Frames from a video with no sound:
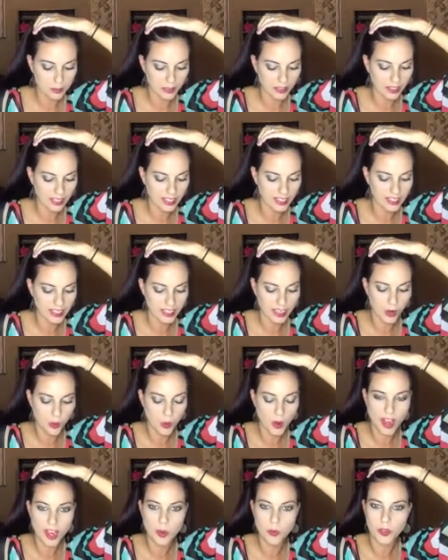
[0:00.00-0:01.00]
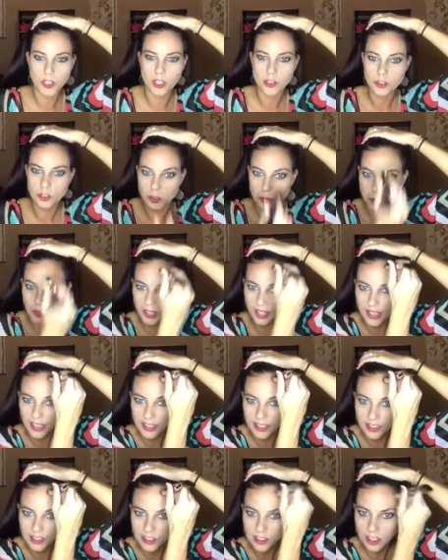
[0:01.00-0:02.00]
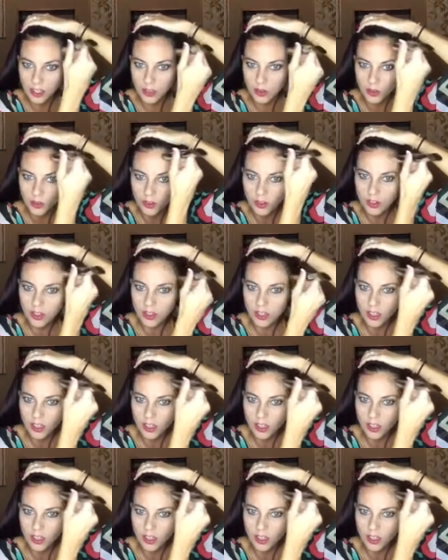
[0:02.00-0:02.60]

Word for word: blending away when you do blend. So